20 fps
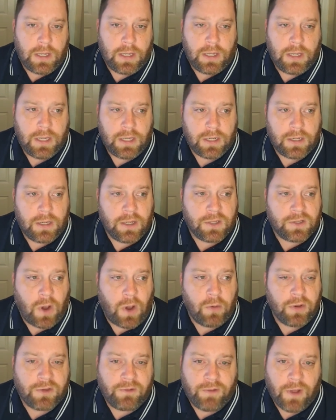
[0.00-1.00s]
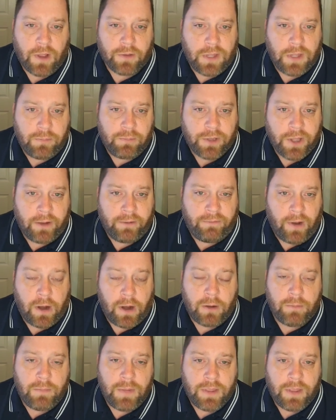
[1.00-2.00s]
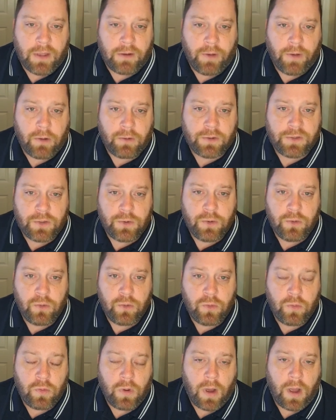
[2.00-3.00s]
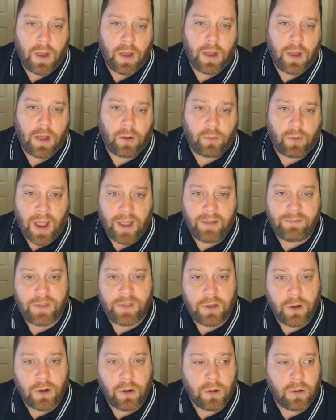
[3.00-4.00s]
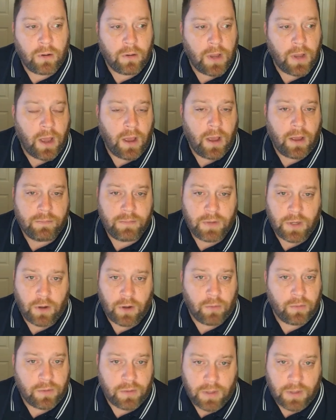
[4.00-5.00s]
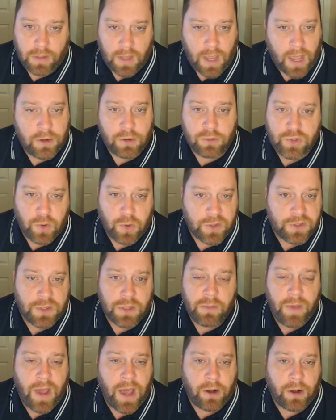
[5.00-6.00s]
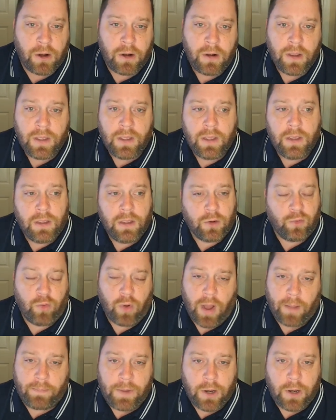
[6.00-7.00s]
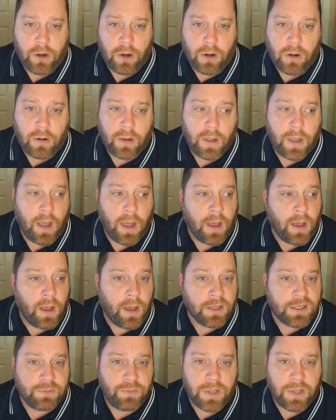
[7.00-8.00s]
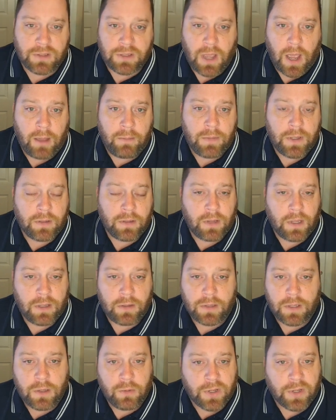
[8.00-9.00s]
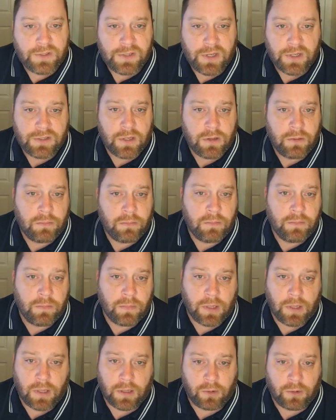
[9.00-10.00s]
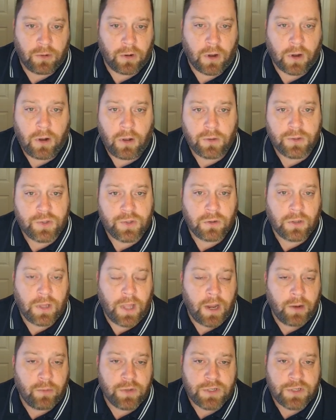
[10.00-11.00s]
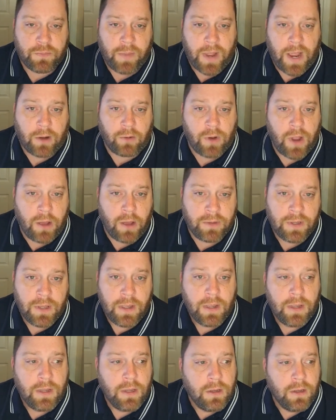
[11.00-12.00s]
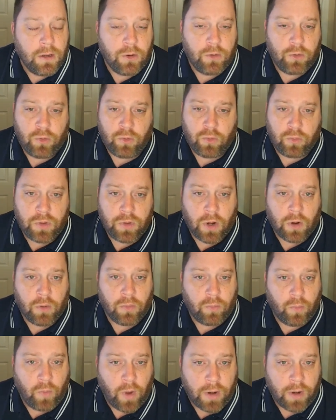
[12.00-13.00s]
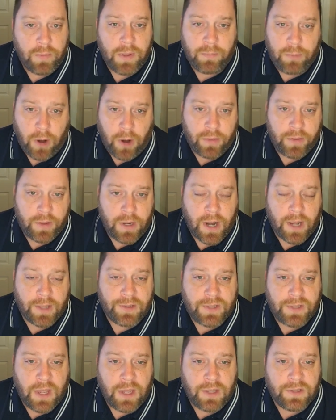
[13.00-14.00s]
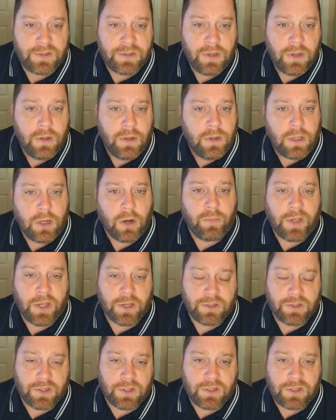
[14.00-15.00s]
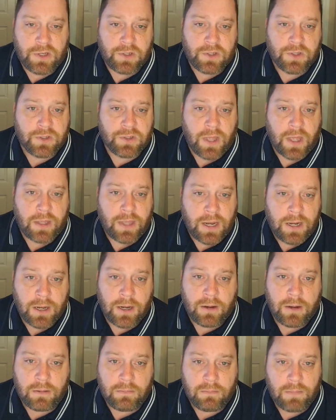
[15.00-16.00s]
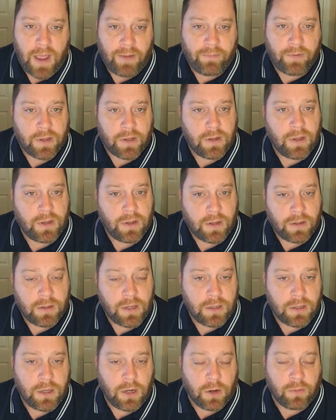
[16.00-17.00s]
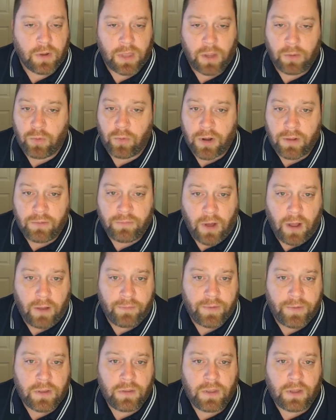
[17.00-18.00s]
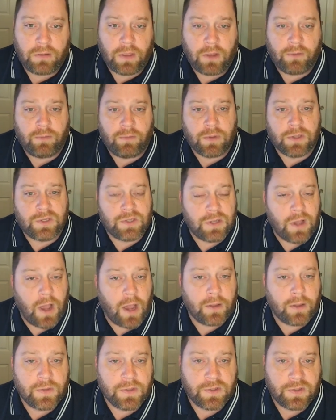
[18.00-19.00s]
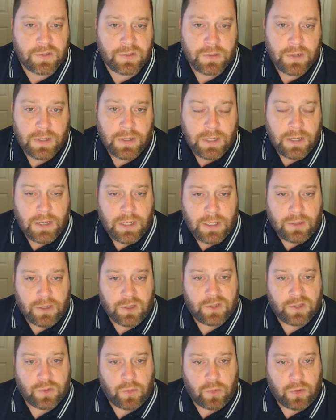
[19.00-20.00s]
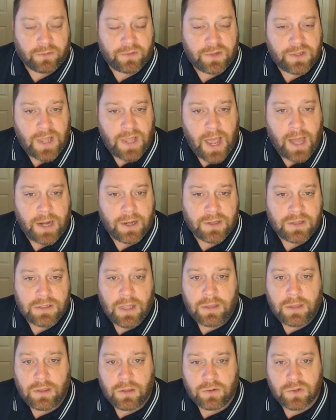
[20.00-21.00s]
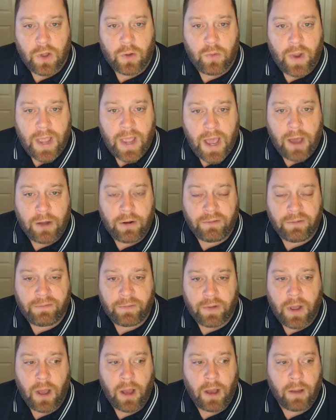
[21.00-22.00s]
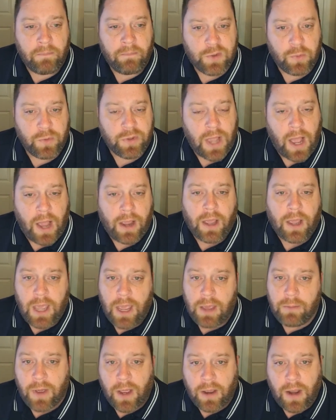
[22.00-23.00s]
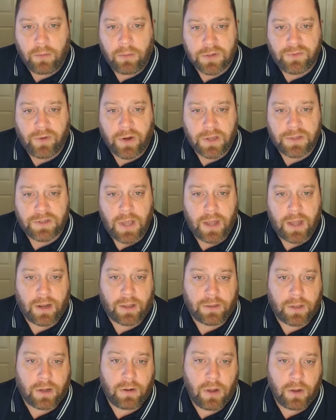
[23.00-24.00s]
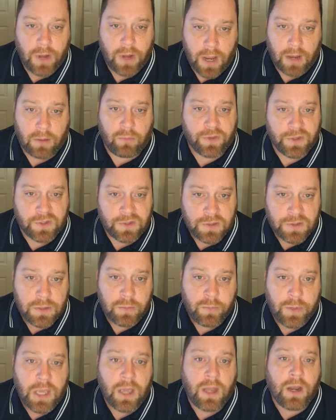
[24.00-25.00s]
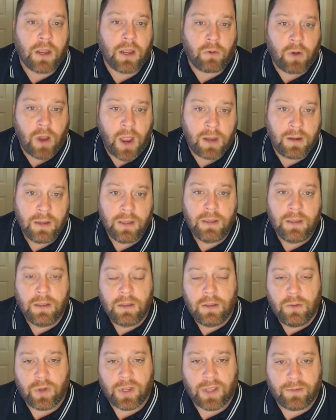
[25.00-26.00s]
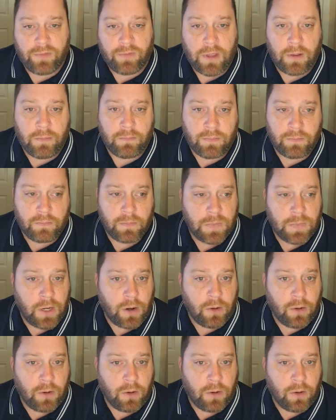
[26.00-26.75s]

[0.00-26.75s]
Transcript: It's always felt deeply unfair to me that folks who arrived here, had no choice in the matter, grew up here, spent time in the U.S. system, learned our culture, language, and background, who want to be part of the United States, because of the decisions that they didn't have they weren't involved in. They've been stuck in this sort of status that there's no way out of. So when DACA came, I was very excited. I thought, okay, well, this is the beginning, right? We'll give them,